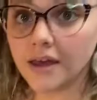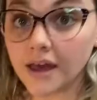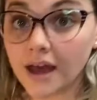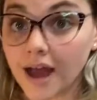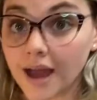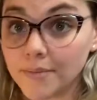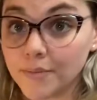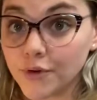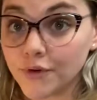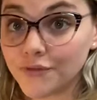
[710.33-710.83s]

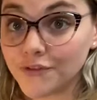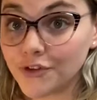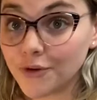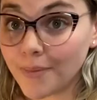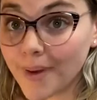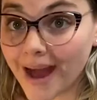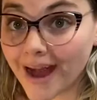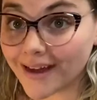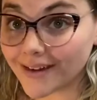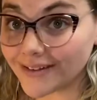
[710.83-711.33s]
I moved you
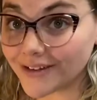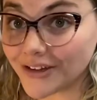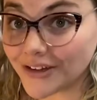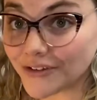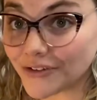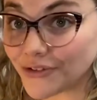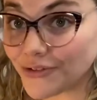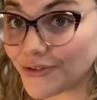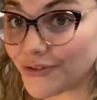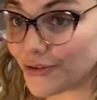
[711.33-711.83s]
back a little
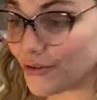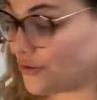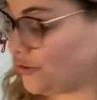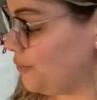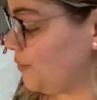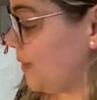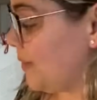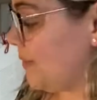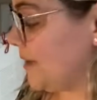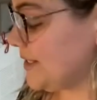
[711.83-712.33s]
too soon,
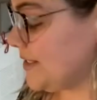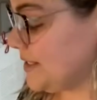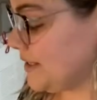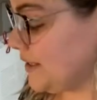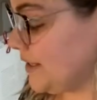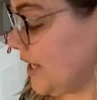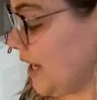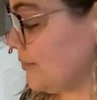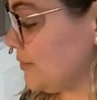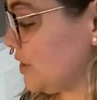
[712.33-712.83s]
but
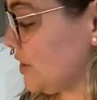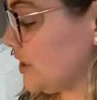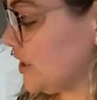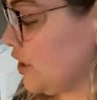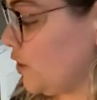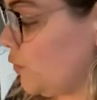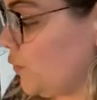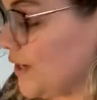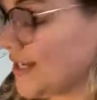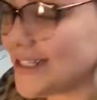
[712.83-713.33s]
basically I'm just
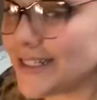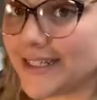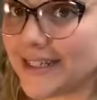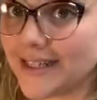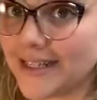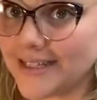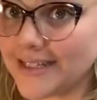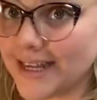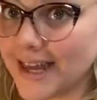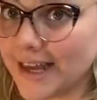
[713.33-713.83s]
gonna whisk
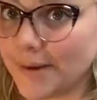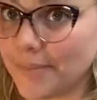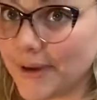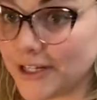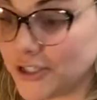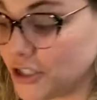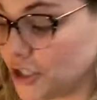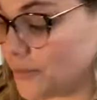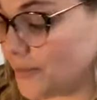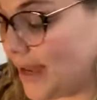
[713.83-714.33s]
this egg
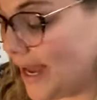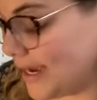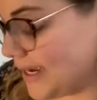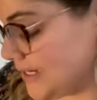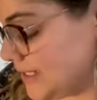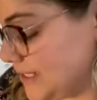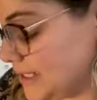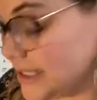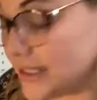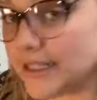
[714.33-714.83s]
mixture back
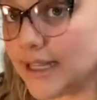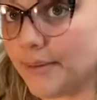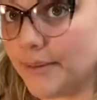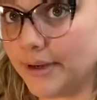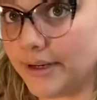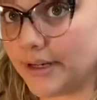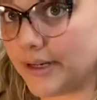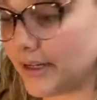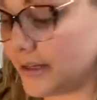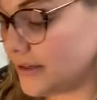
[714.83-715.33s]
into the
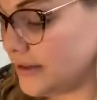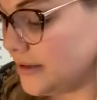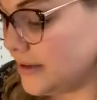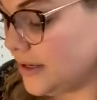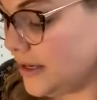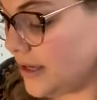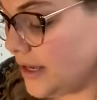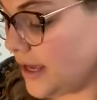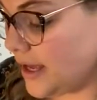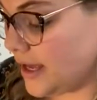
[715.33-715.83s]
lemon
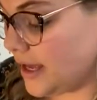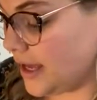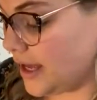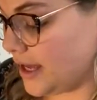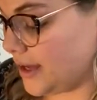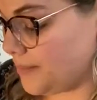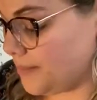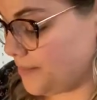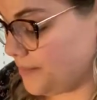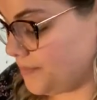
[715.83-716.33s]

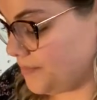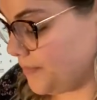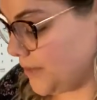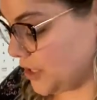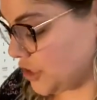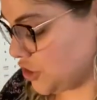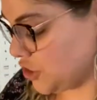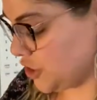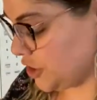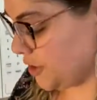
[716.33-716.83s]

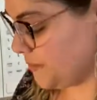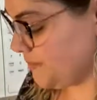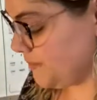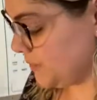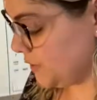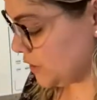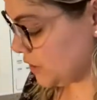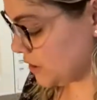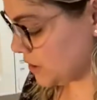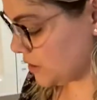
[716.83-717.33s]
mixture
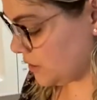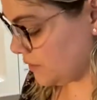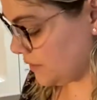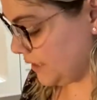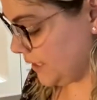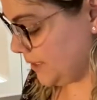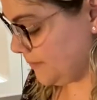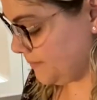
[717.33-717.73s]
slowly.